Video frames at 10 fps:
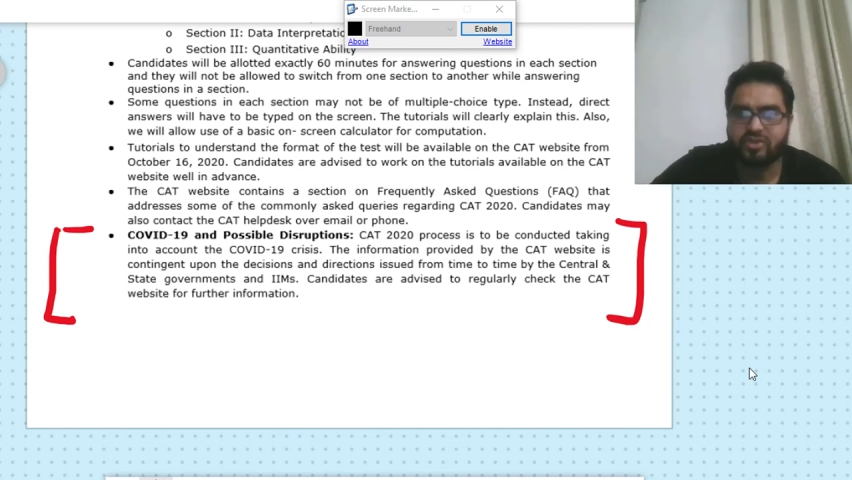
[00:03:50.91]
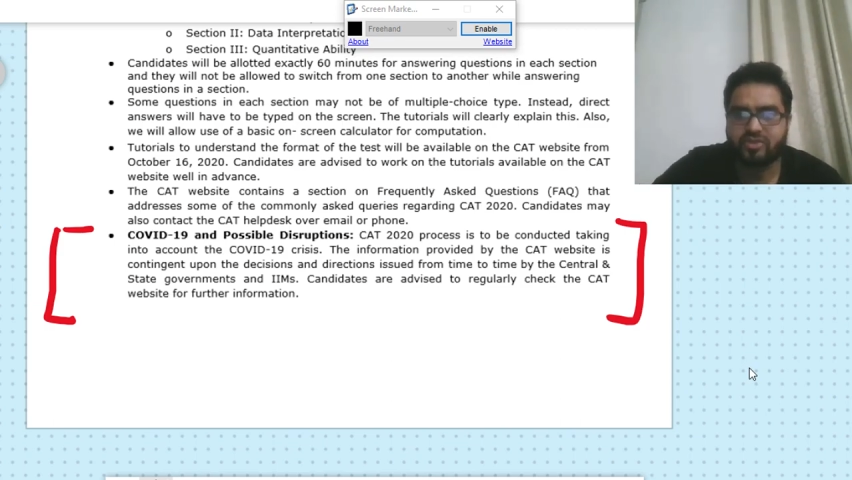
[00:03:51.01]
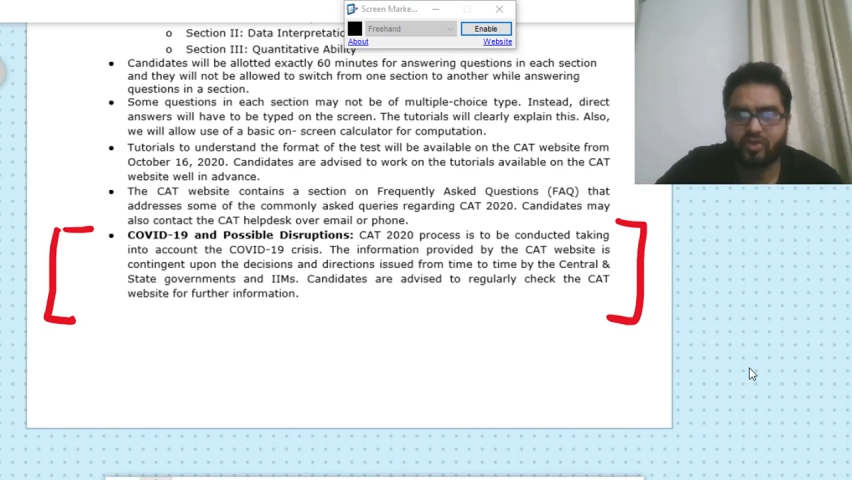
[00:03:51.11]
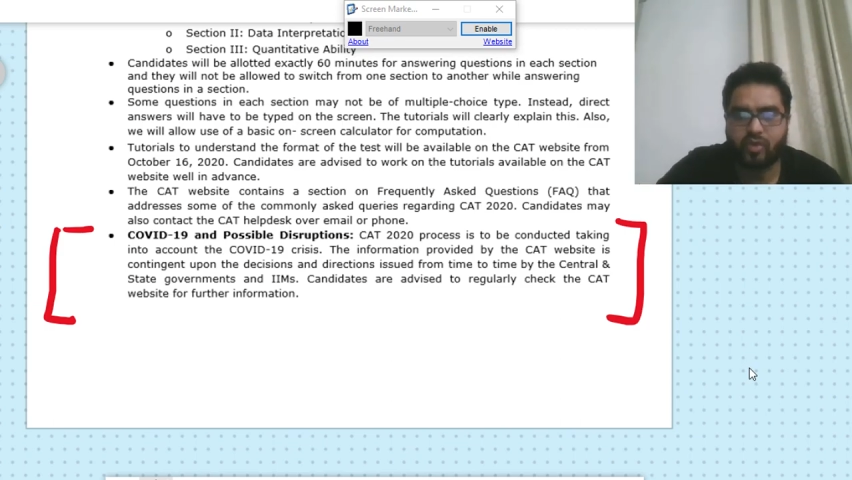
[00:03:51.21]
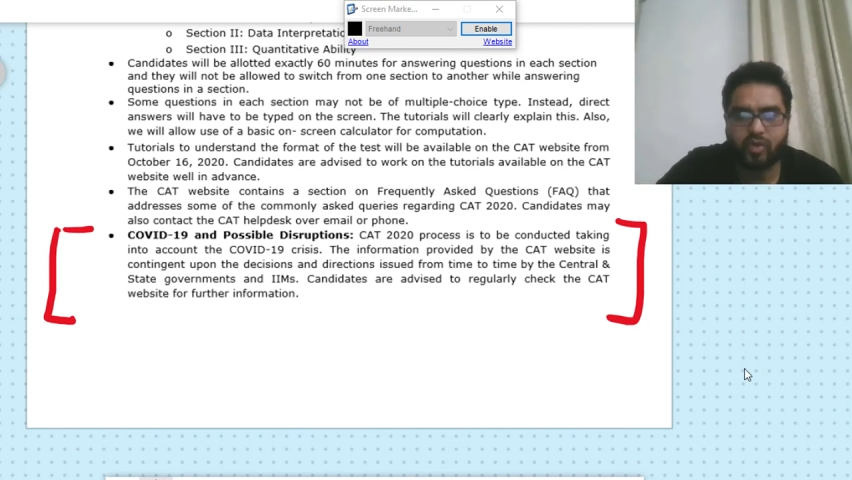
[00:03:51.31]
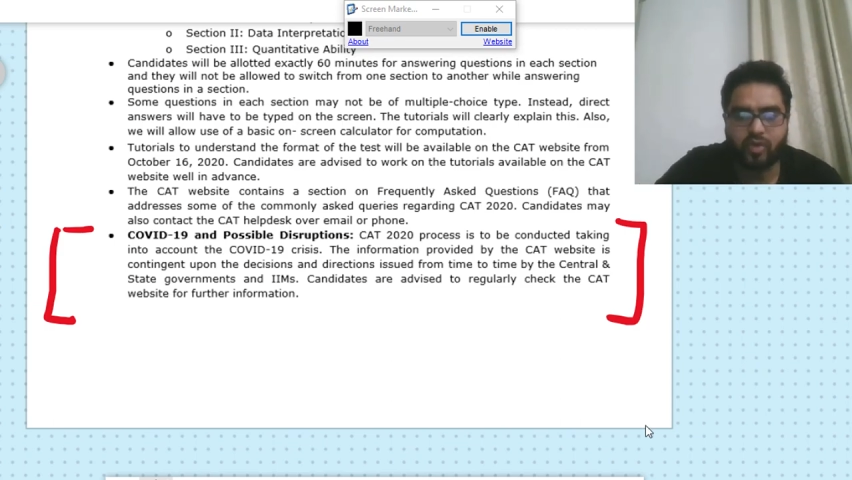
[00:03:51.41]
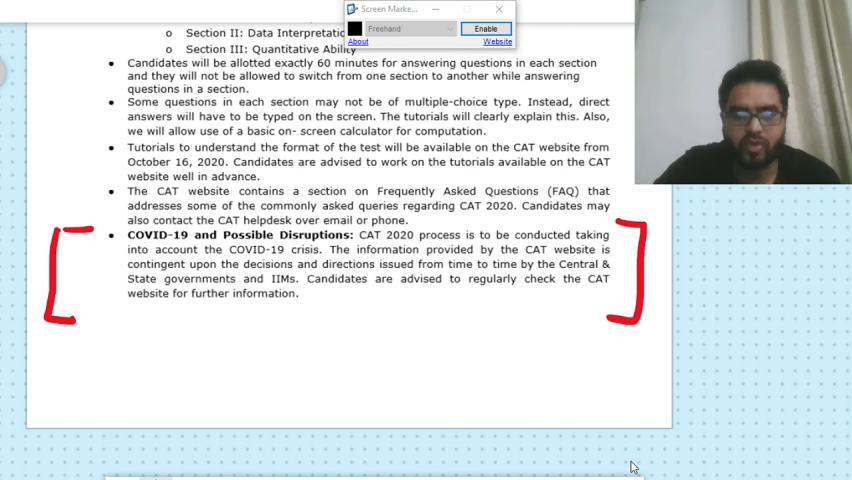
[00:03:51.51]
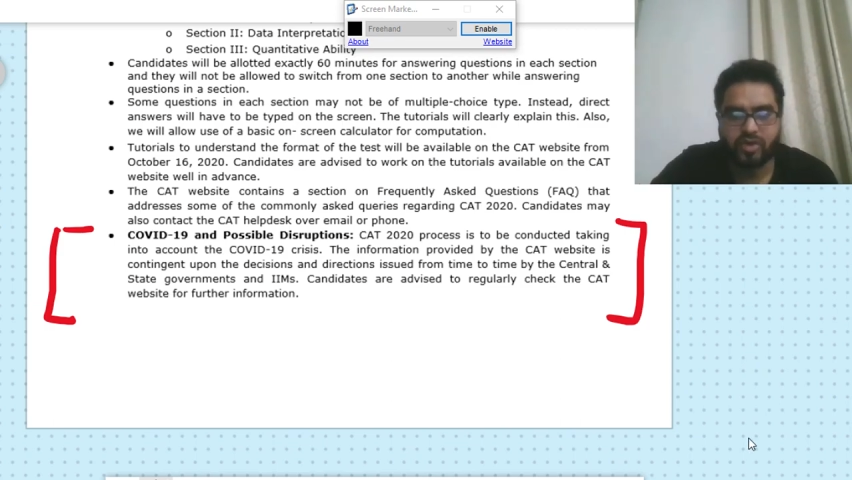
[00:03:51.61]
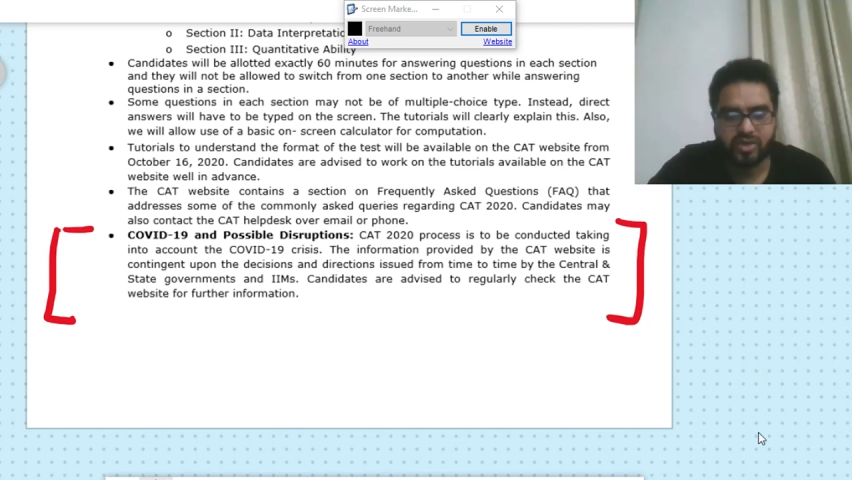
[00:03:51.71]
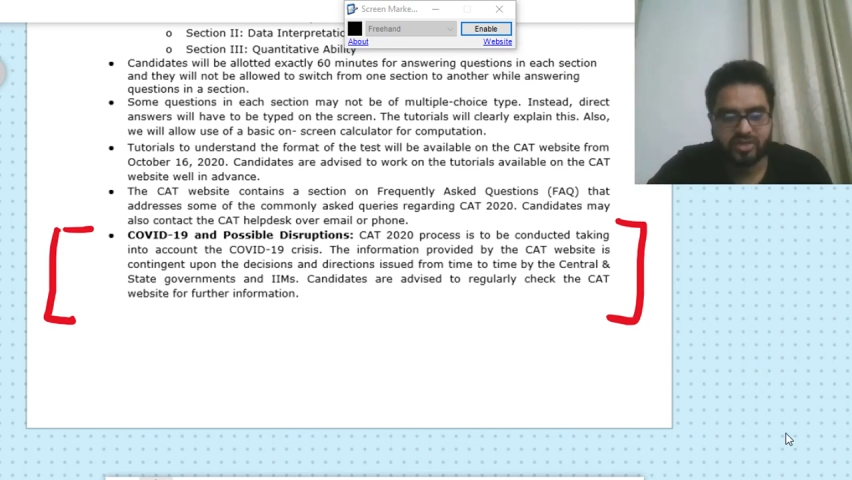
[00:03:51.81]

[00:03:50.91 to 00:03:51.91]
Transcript: So